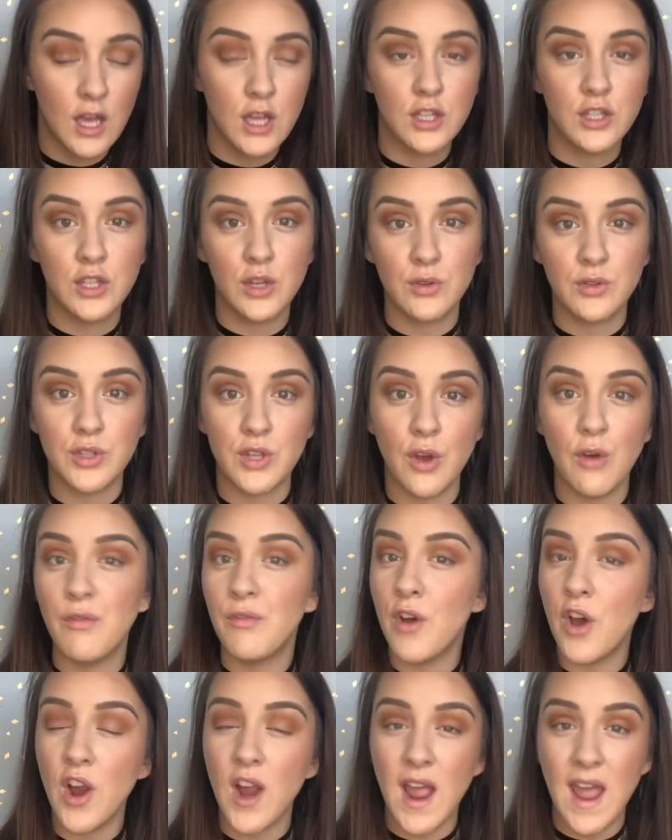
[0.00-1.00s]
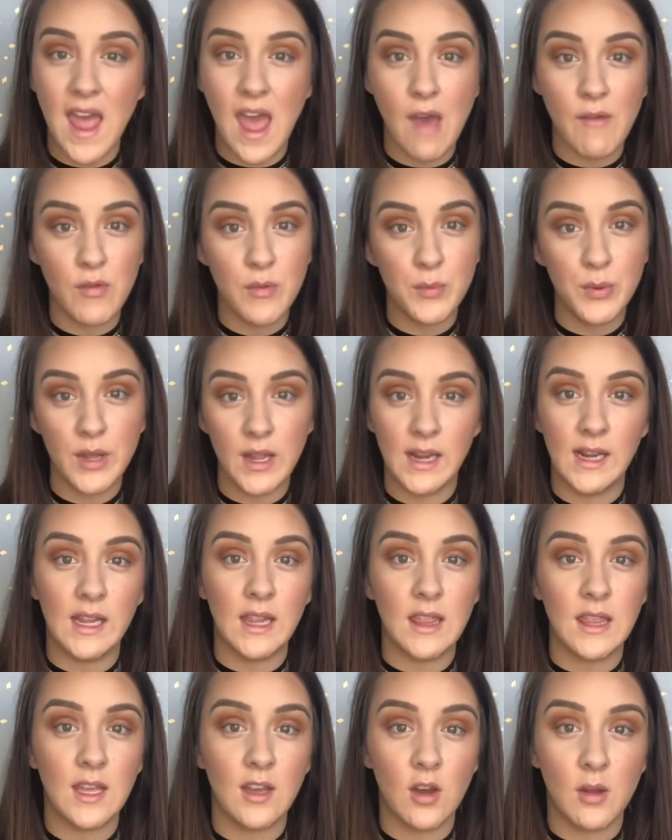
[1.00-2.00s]
So far I haven't put
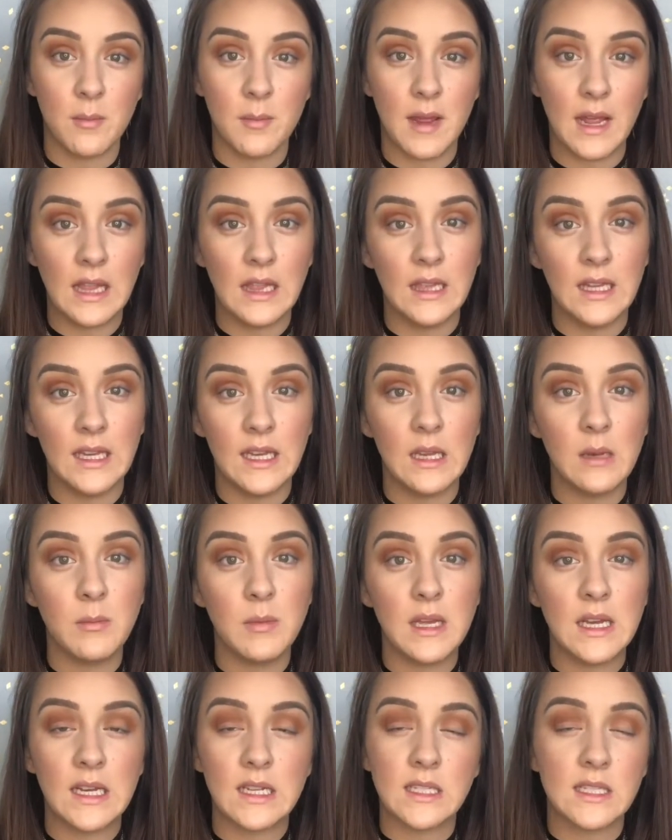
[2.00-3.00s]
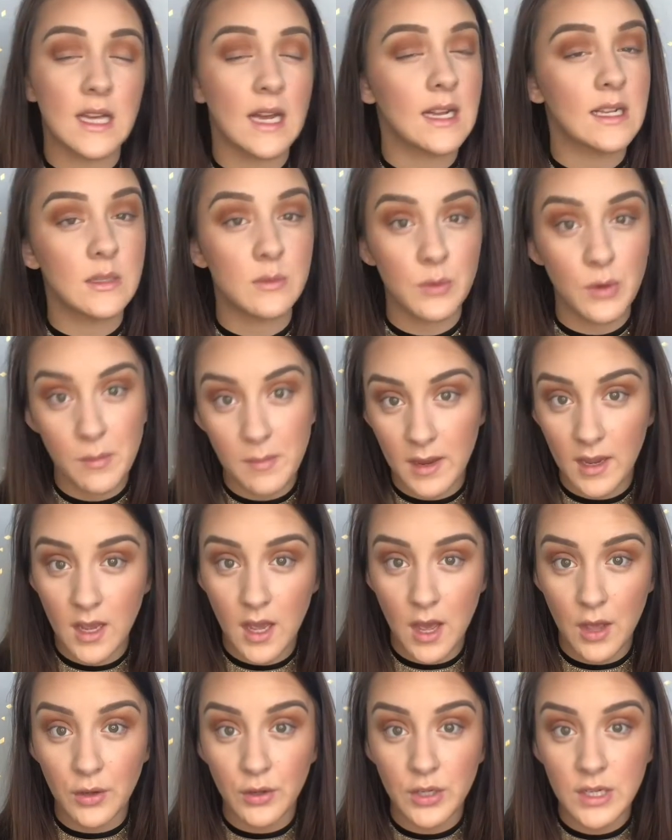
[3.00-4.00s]
anything on my lid because that is where my
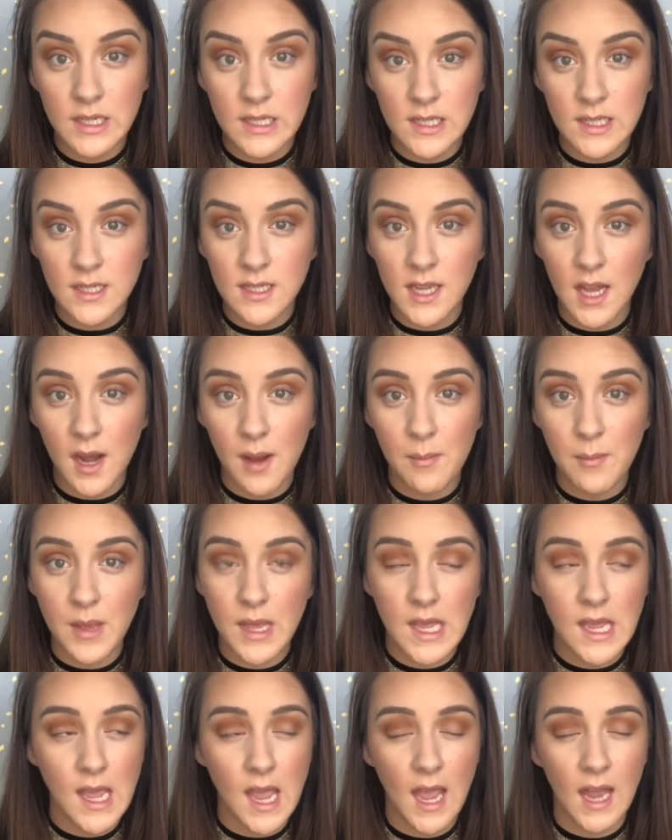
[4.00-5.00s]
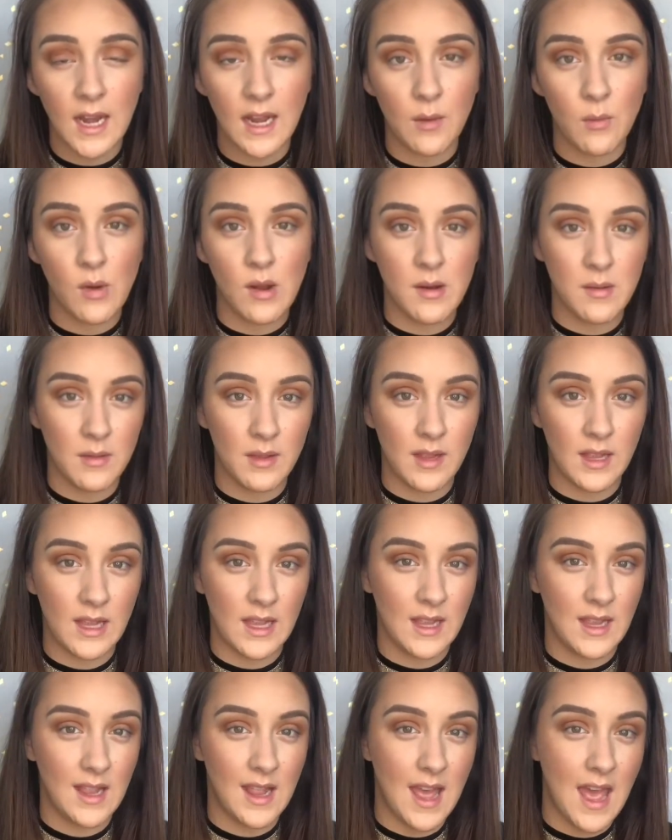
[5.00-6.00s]
cut crease is gonna be, and I wanna
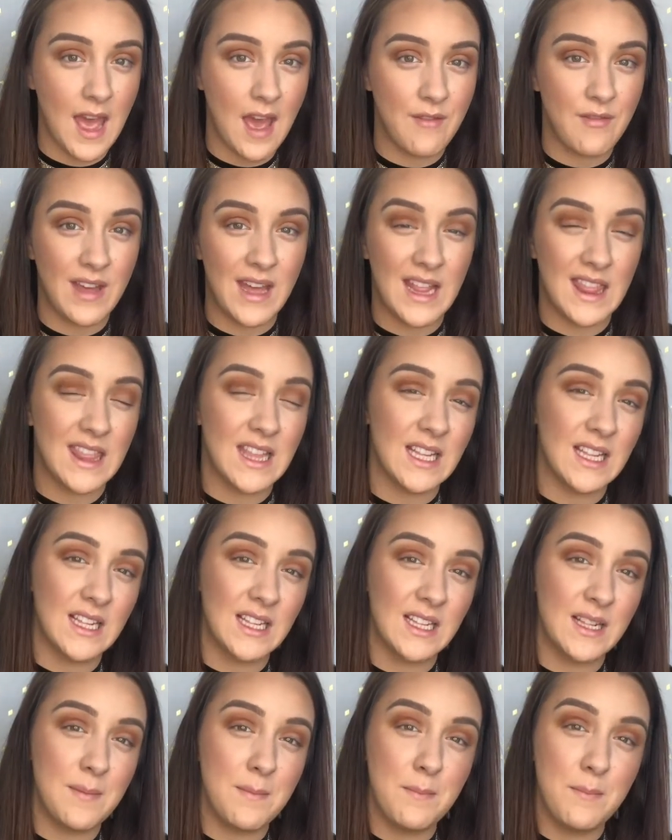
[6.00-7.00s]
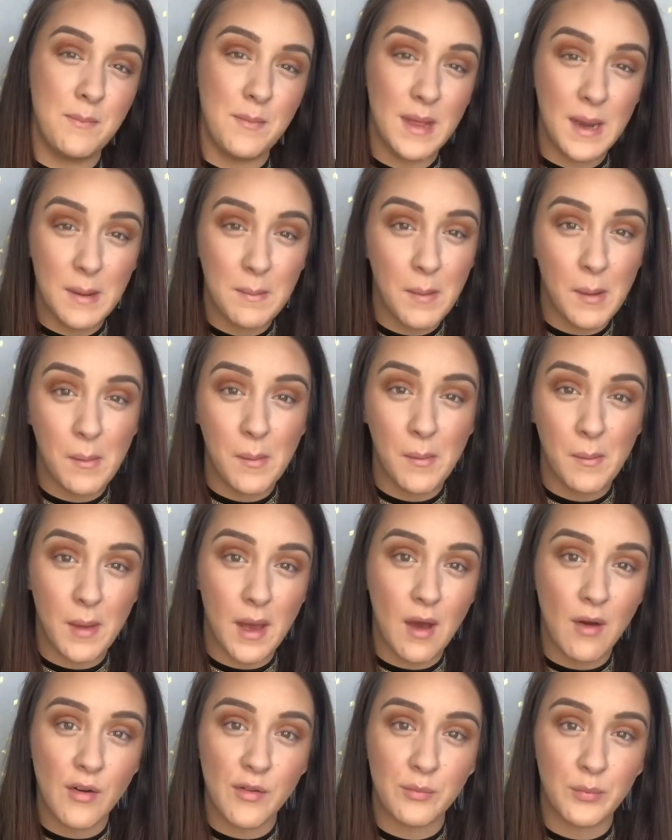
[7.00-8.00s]
have the minimum
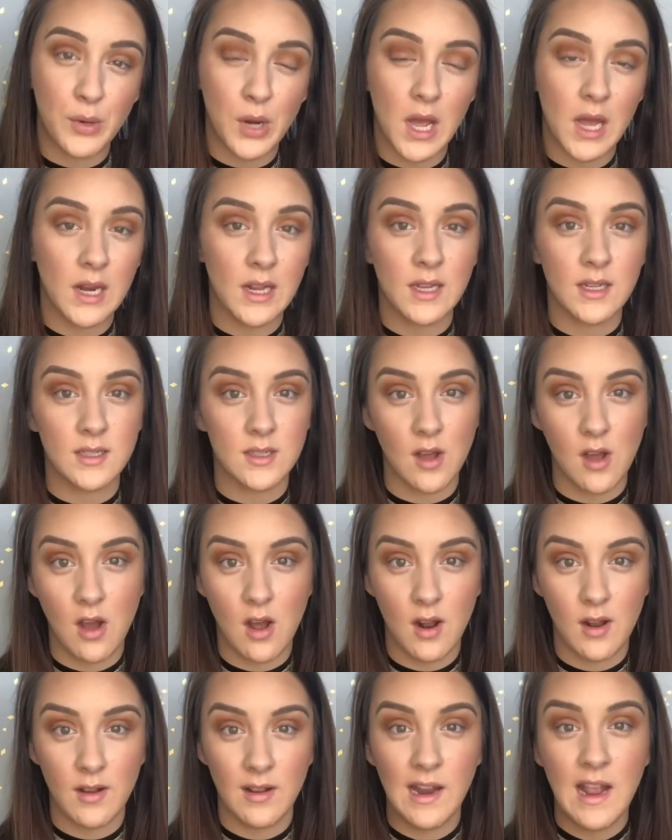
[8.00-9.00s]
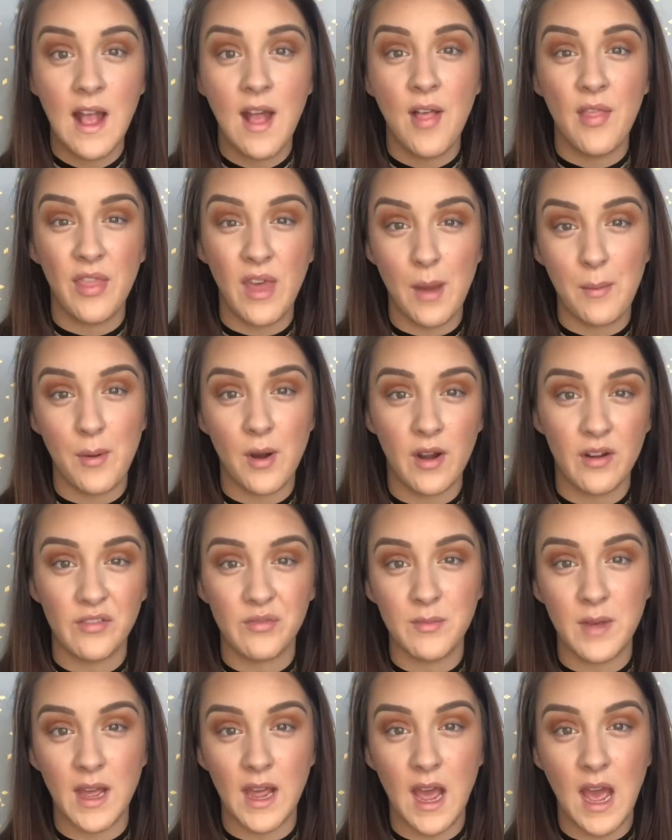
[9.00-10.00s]
amount of product on that part of
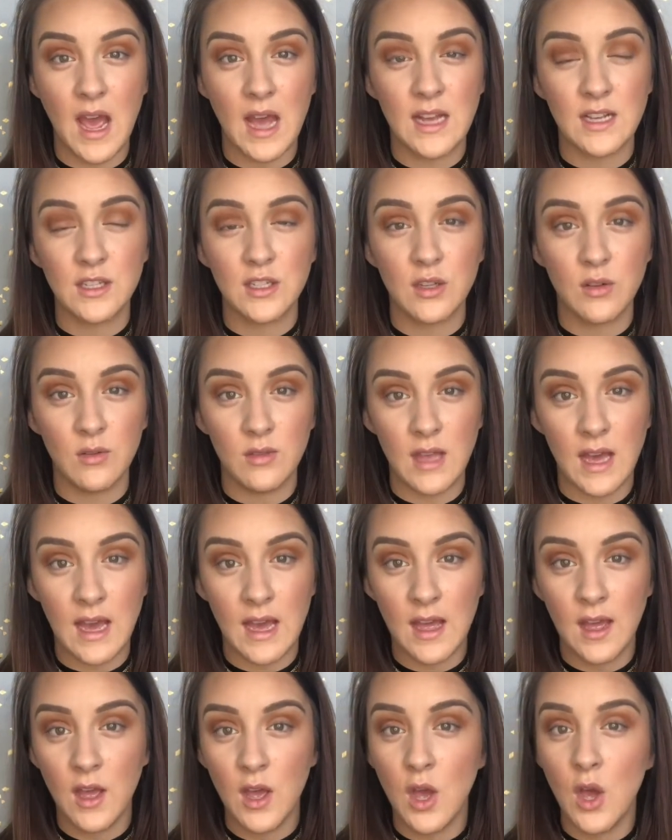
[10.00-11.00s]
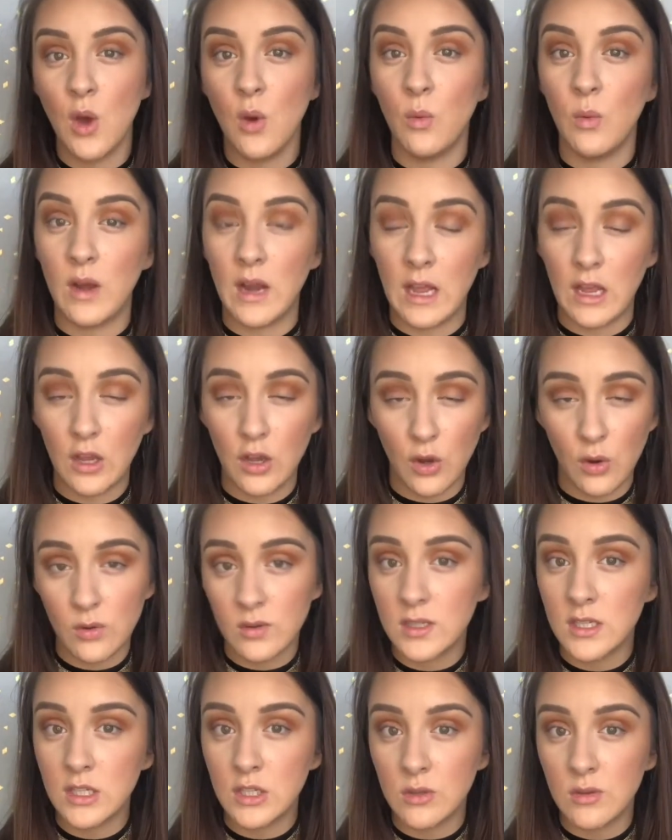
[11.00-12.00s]
my eye so that when I go
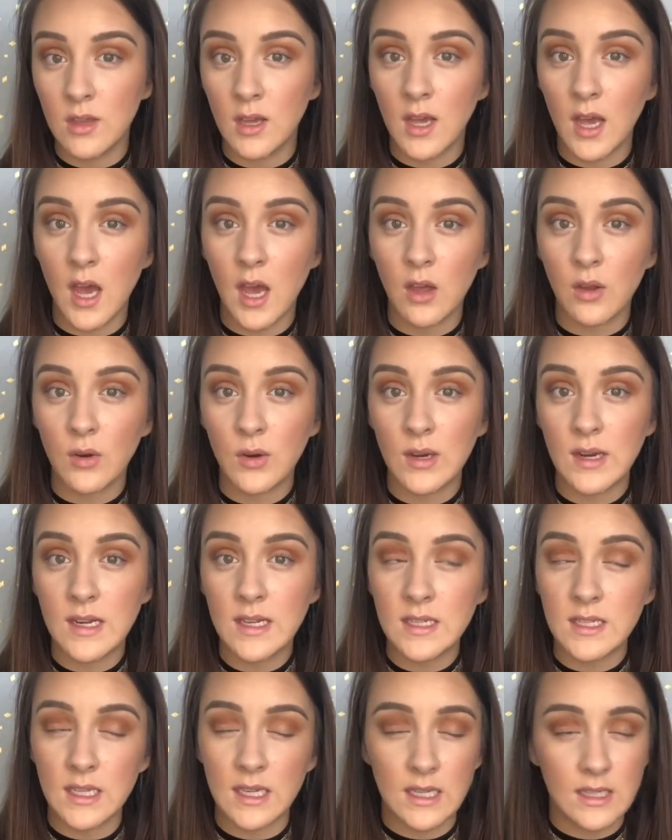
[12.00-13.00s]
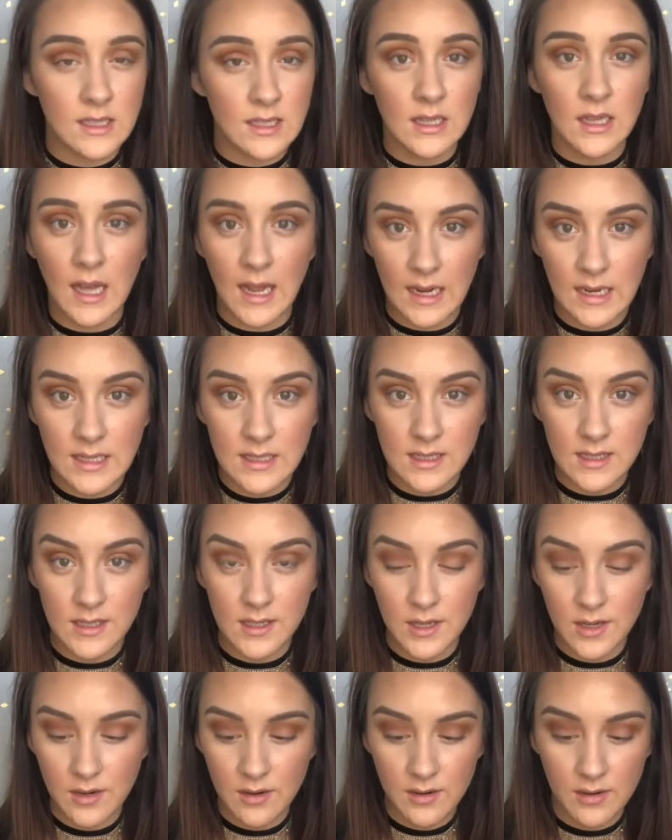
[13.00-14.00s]
to do the cut crease, it's a lot easier.